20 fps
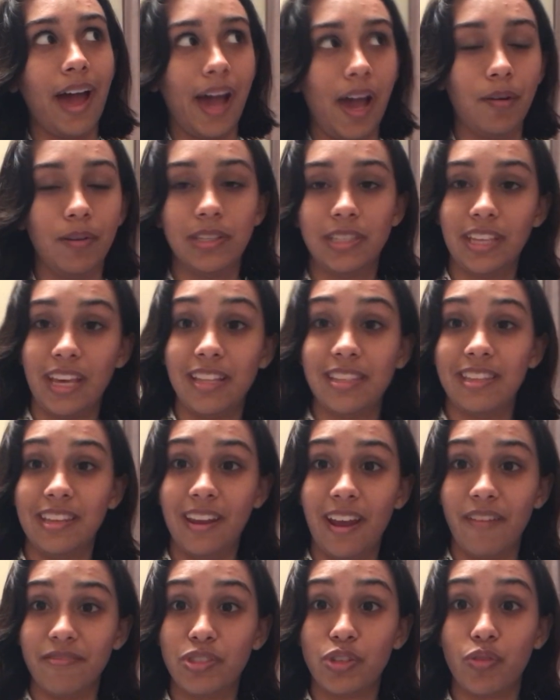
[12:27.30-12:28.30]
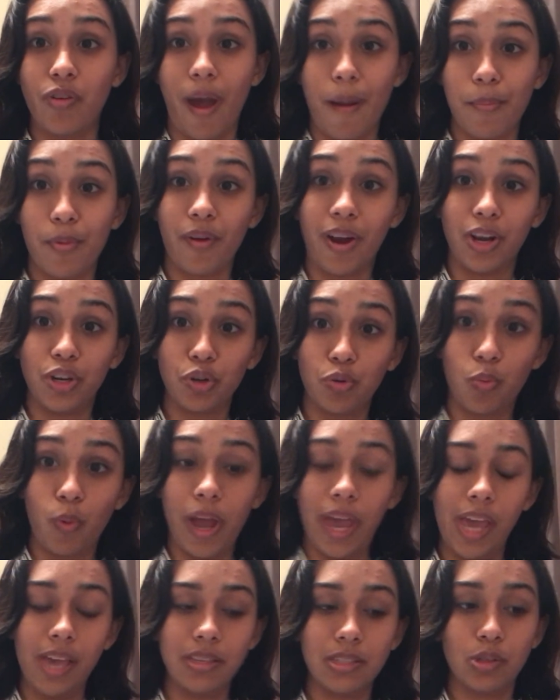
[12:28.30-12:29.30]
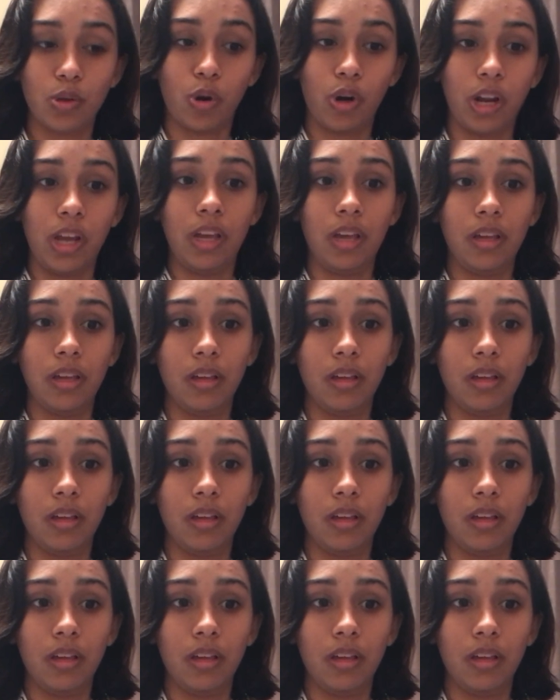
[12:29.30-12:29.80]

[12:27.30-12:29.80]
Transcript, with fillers: i would say it's enough to wrap around your waist or